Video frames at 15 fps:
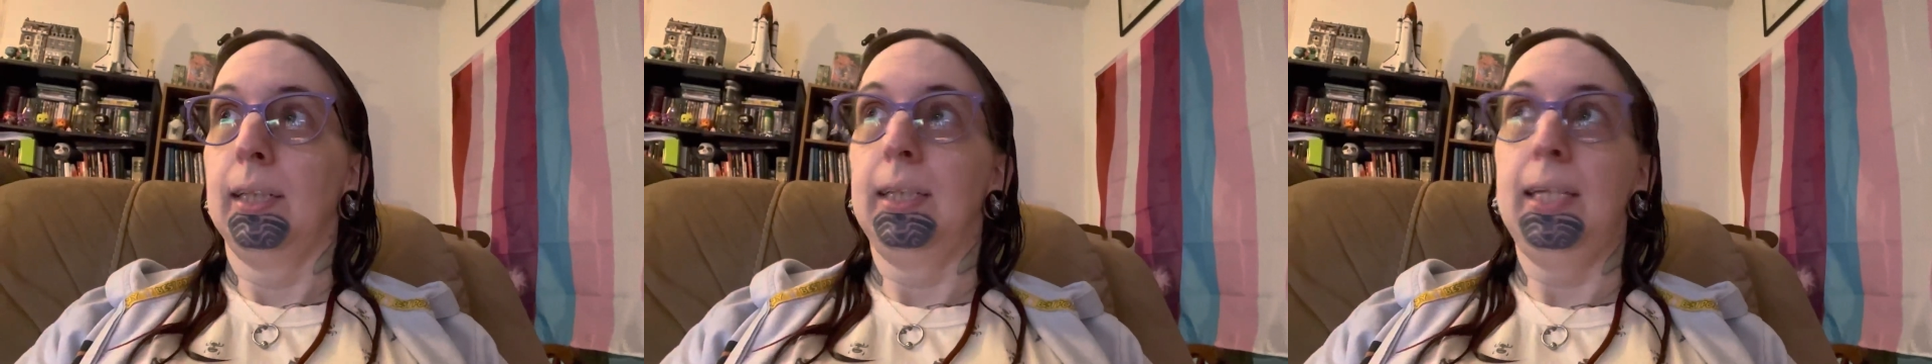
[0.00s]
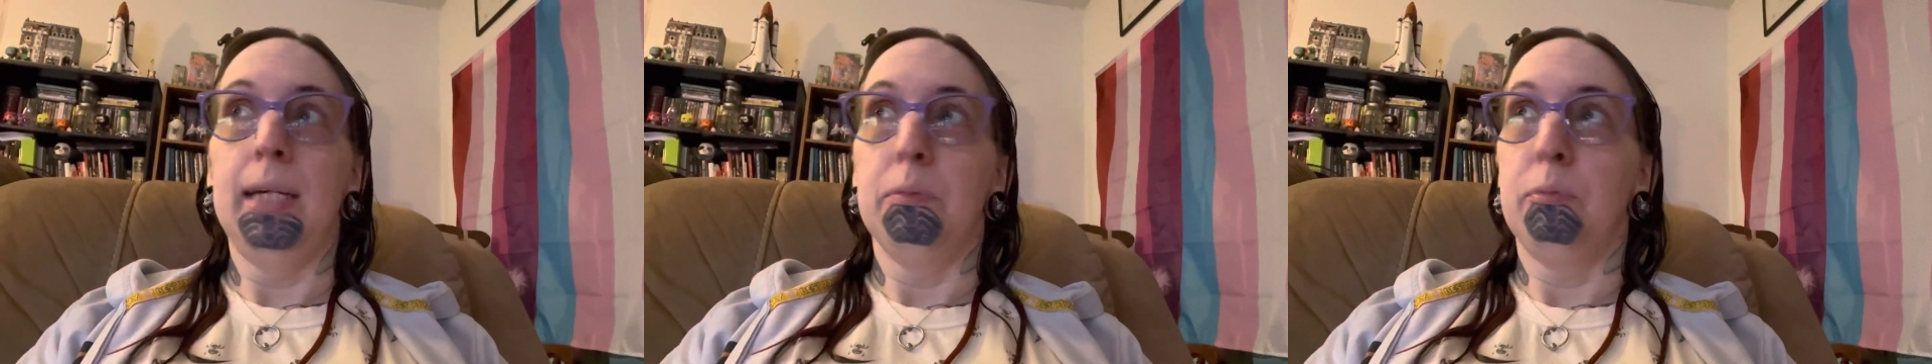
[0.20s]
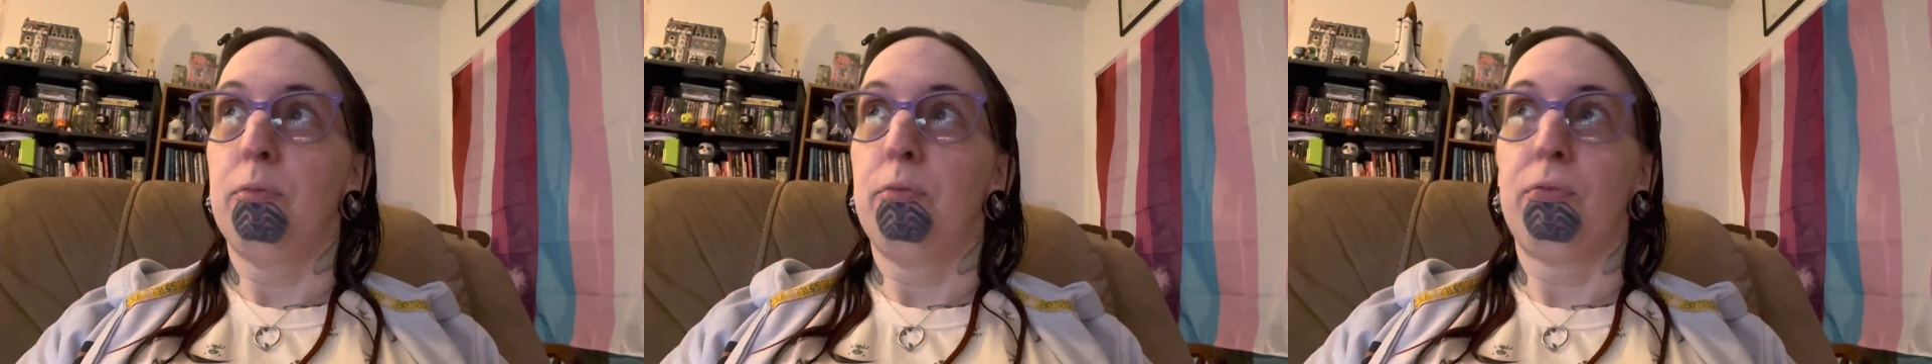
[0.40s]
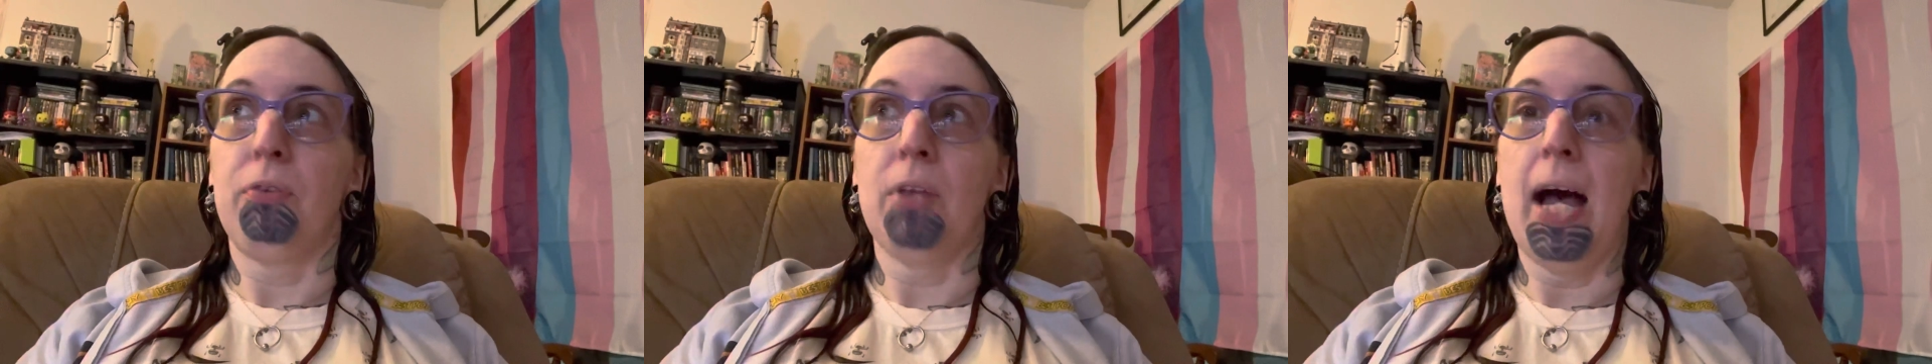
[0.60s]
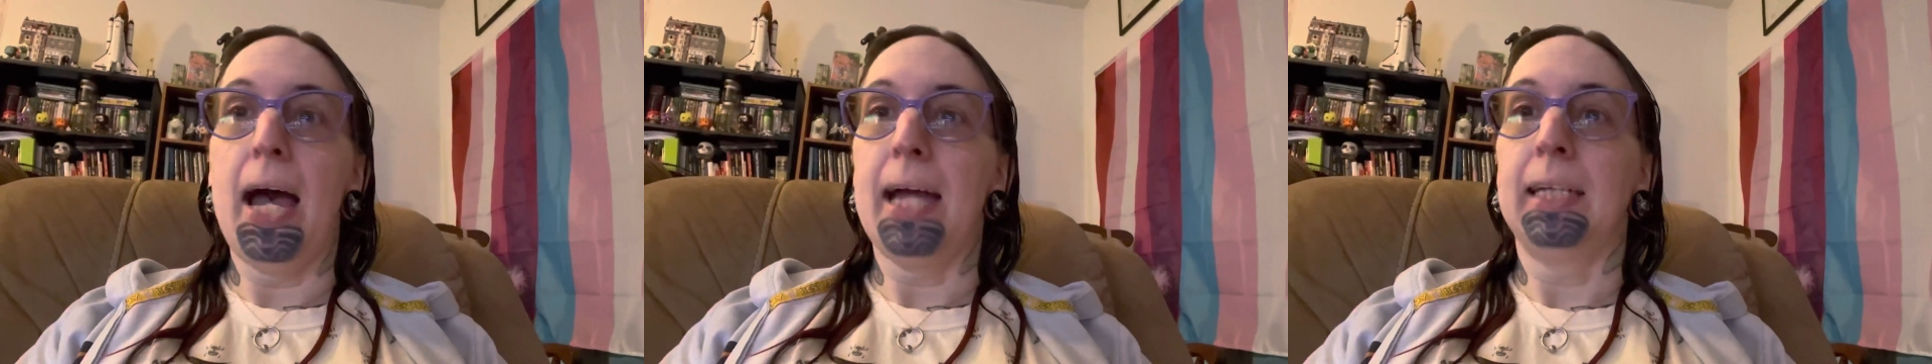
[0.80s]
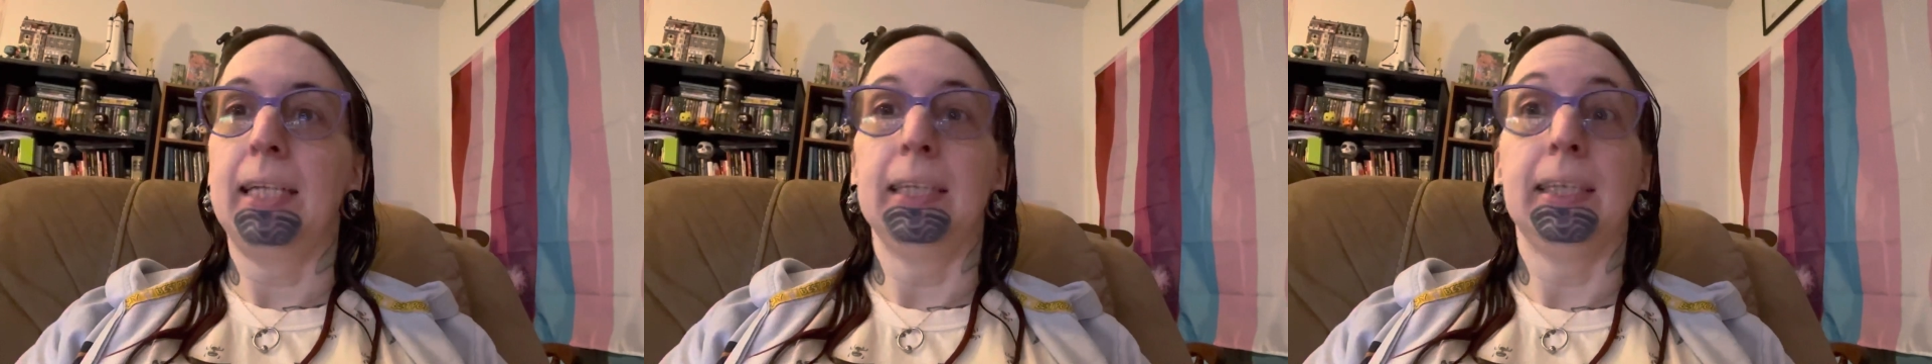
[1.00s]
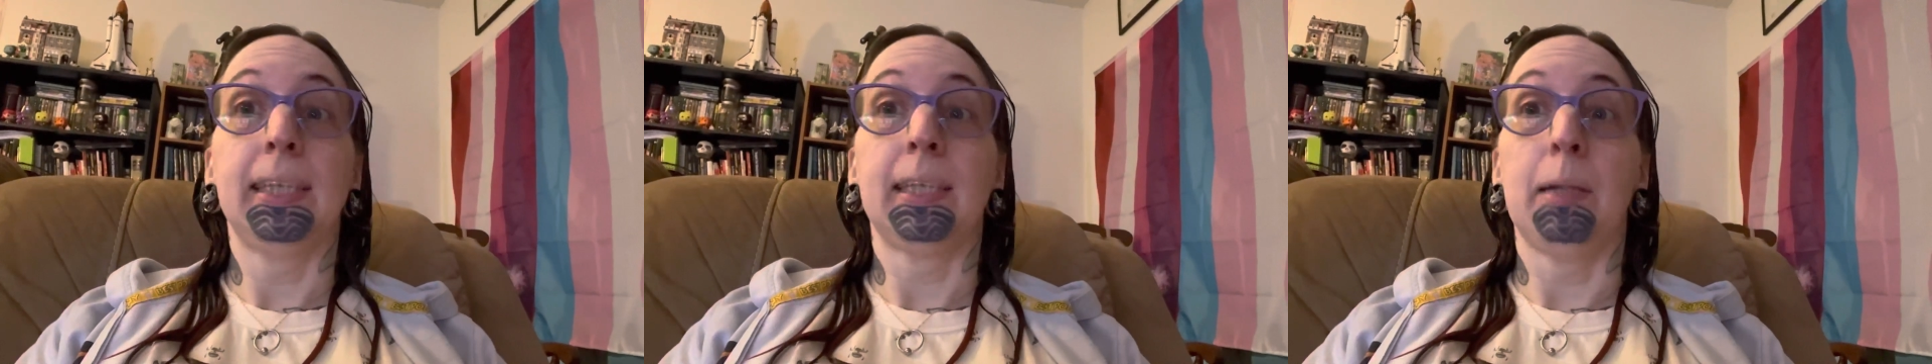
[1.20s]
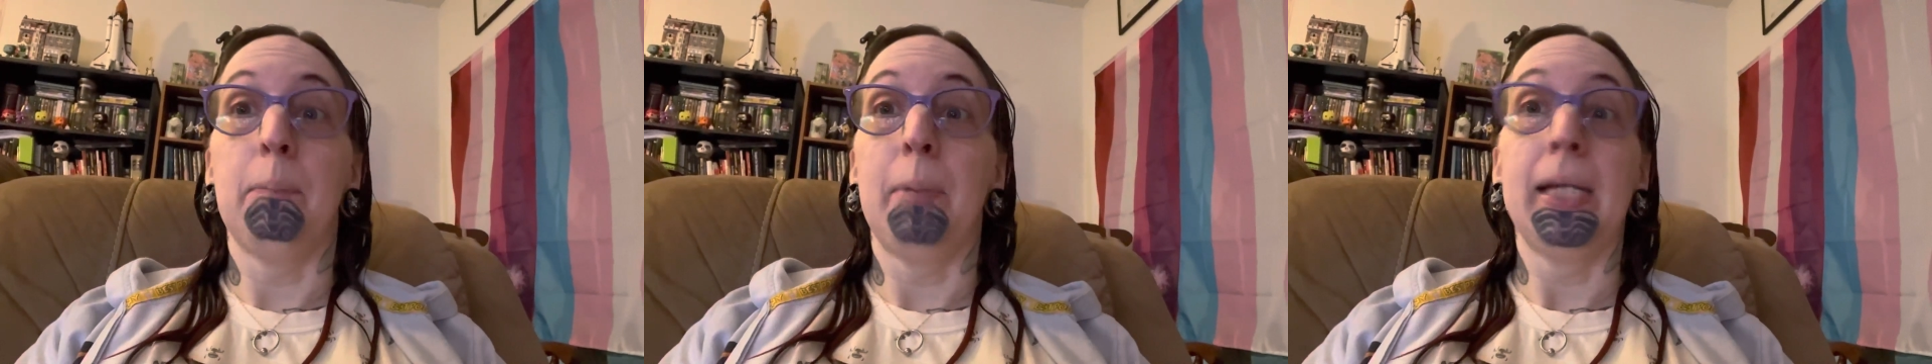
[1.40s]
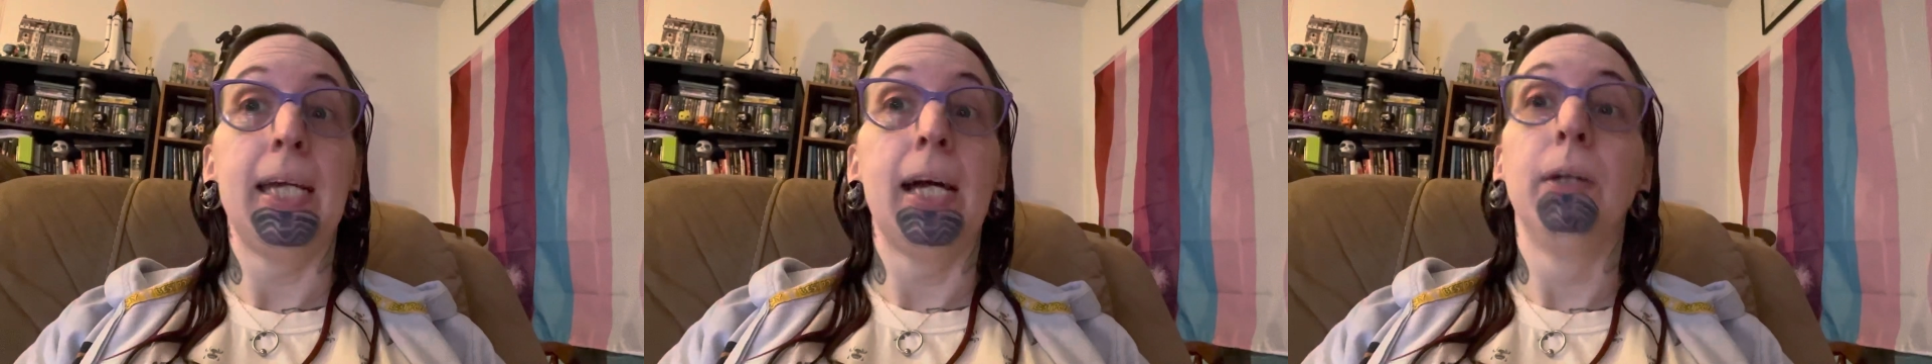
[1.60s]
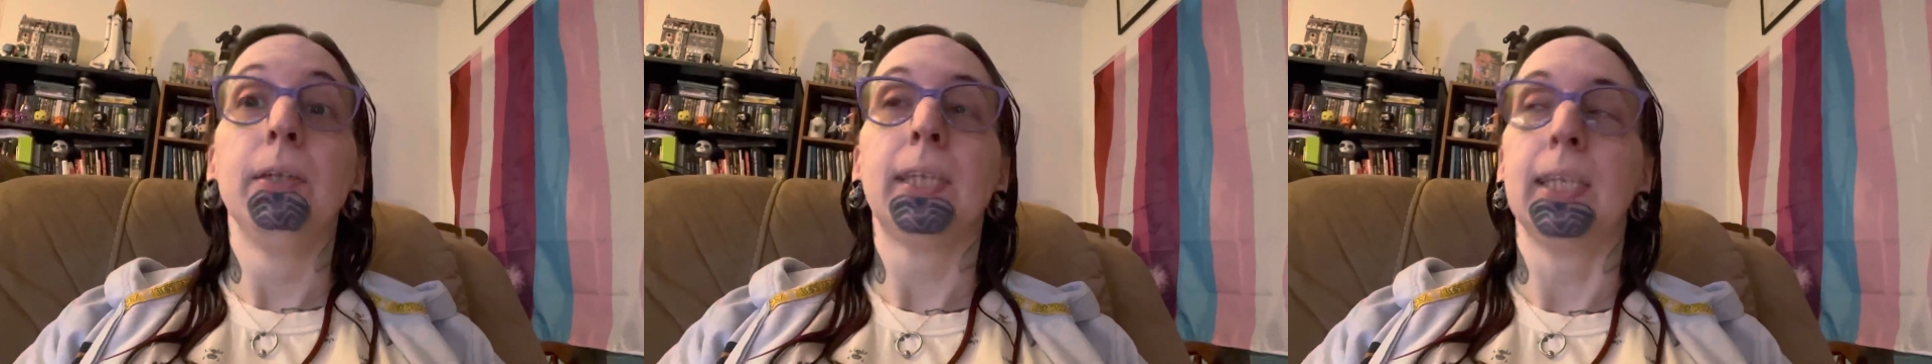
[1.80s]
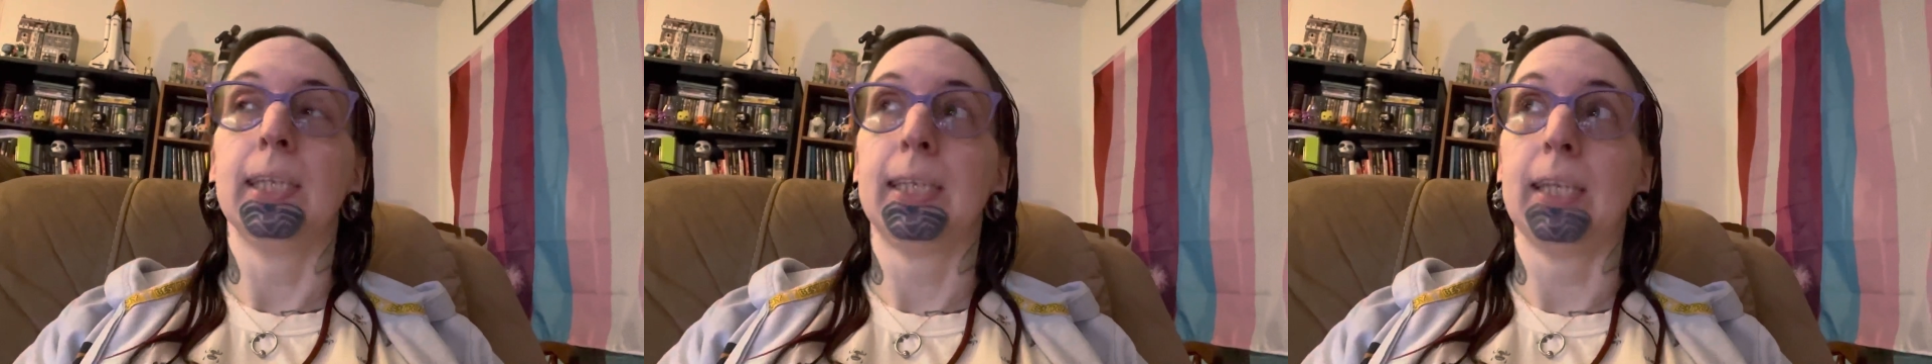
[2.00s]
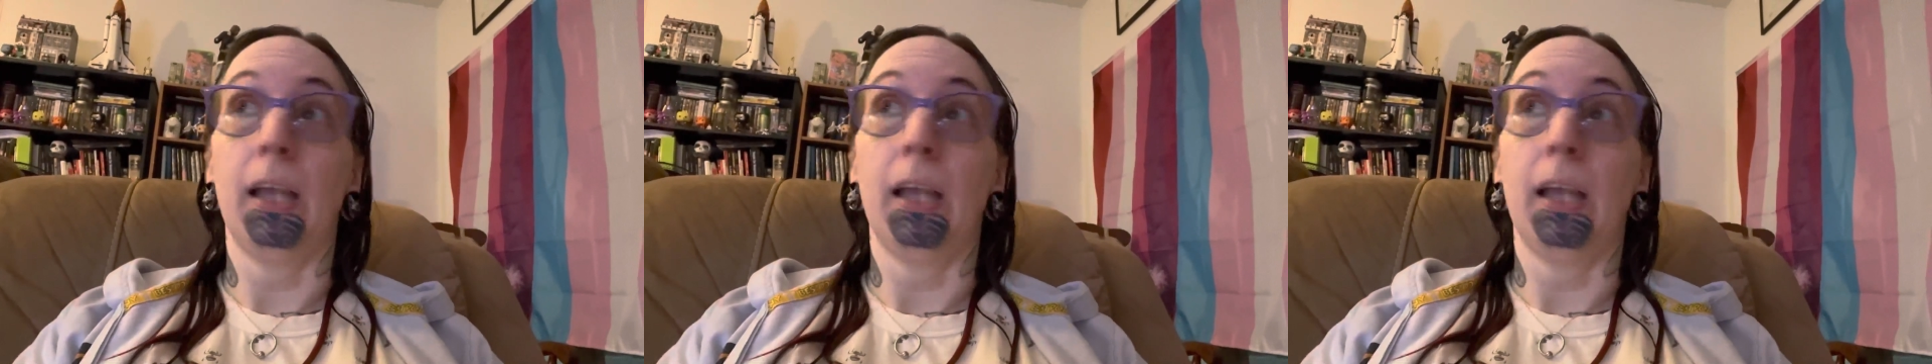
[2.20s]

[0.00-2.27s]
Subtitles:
get flagged as somebody else's.